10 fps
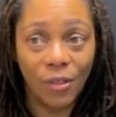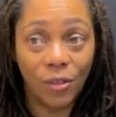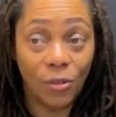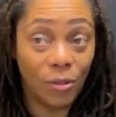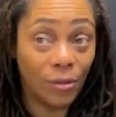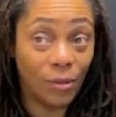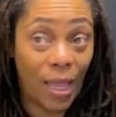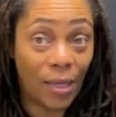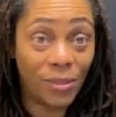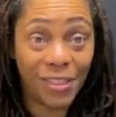you're
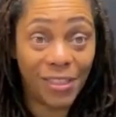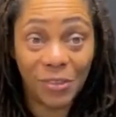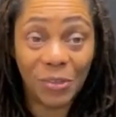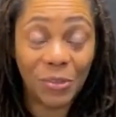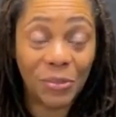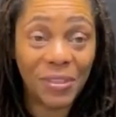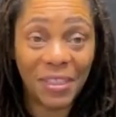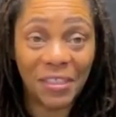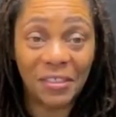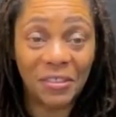actually introducing
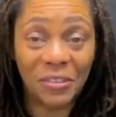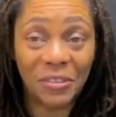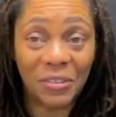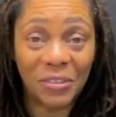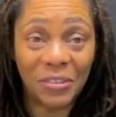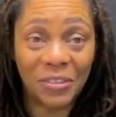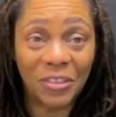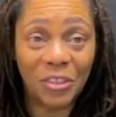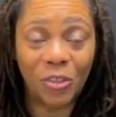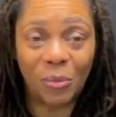others
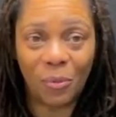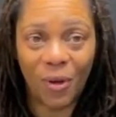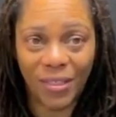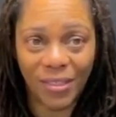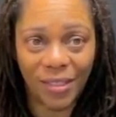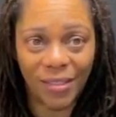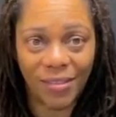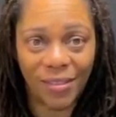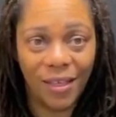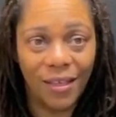to the
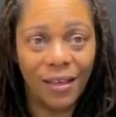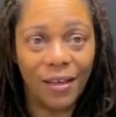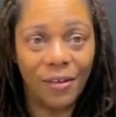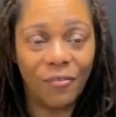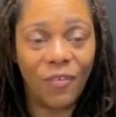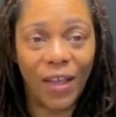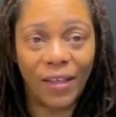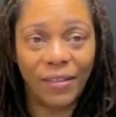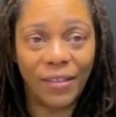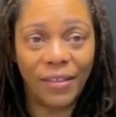process of
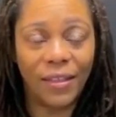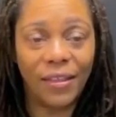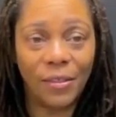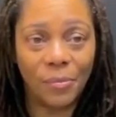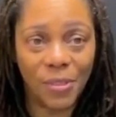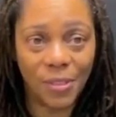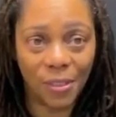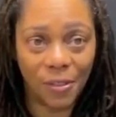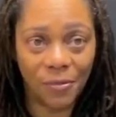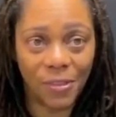finding
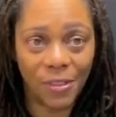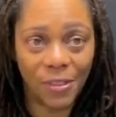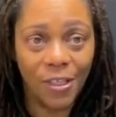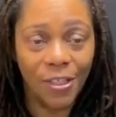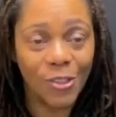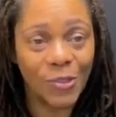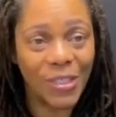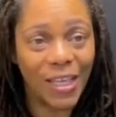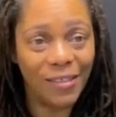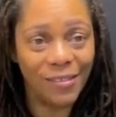themselves. So
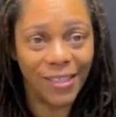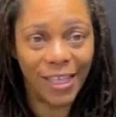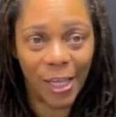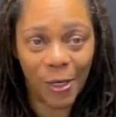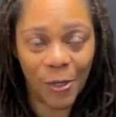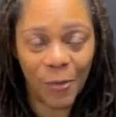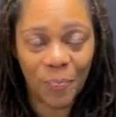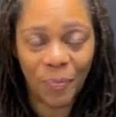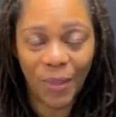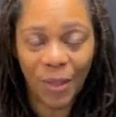take good care.
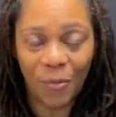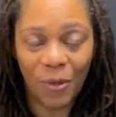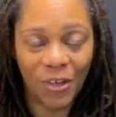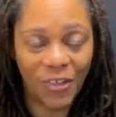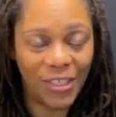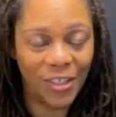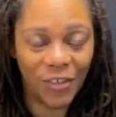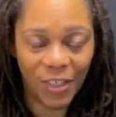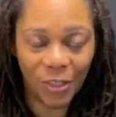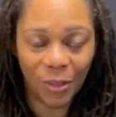We are
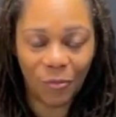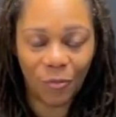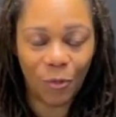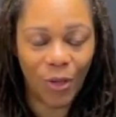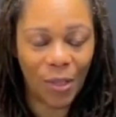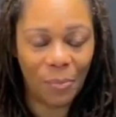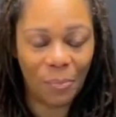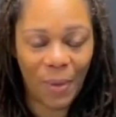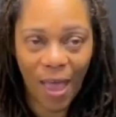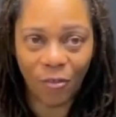gearing up for a
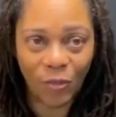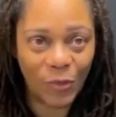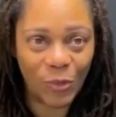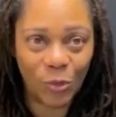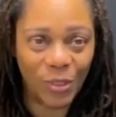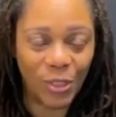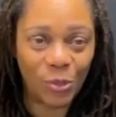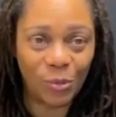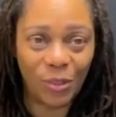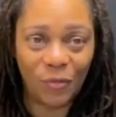powerful
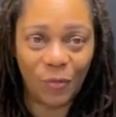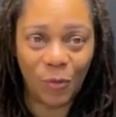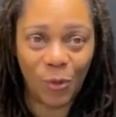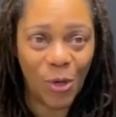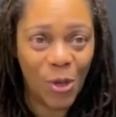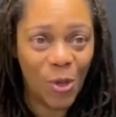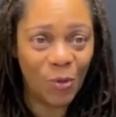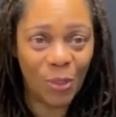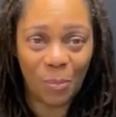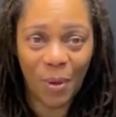2024
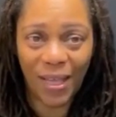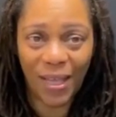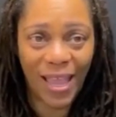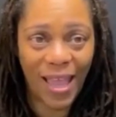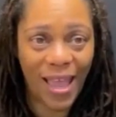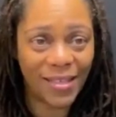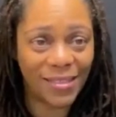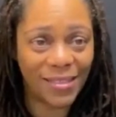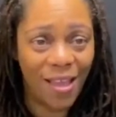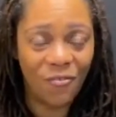with the podcast,
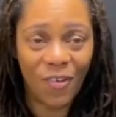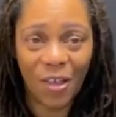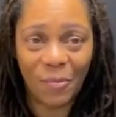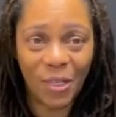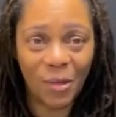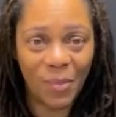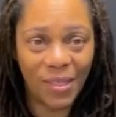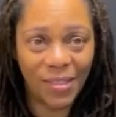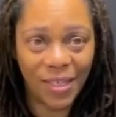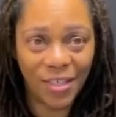5-minute
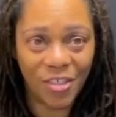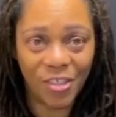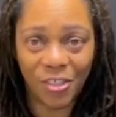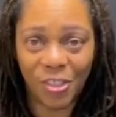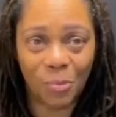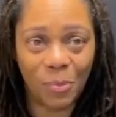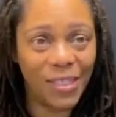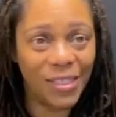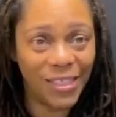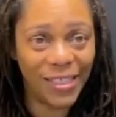meditations,
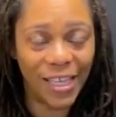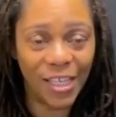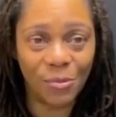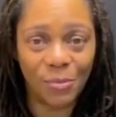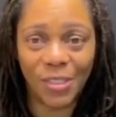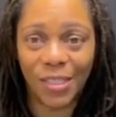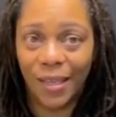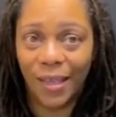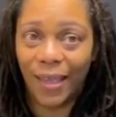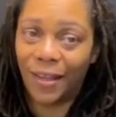speaking engagements,
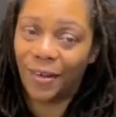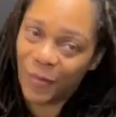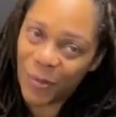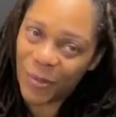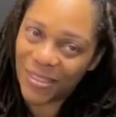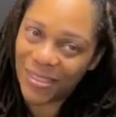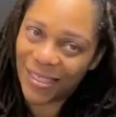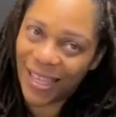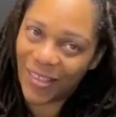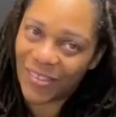and of course,
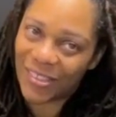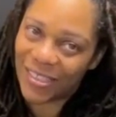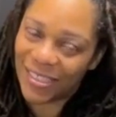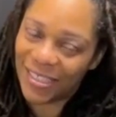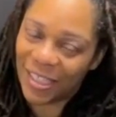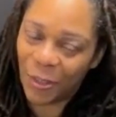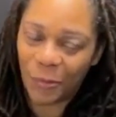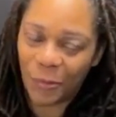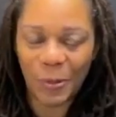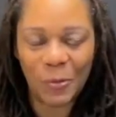counseling and
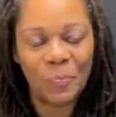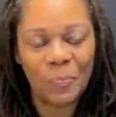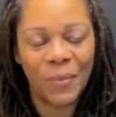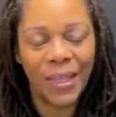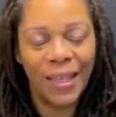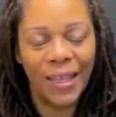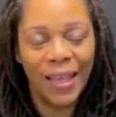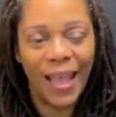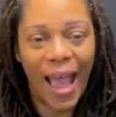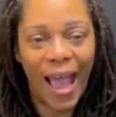therapy.
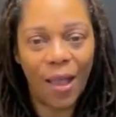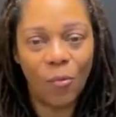I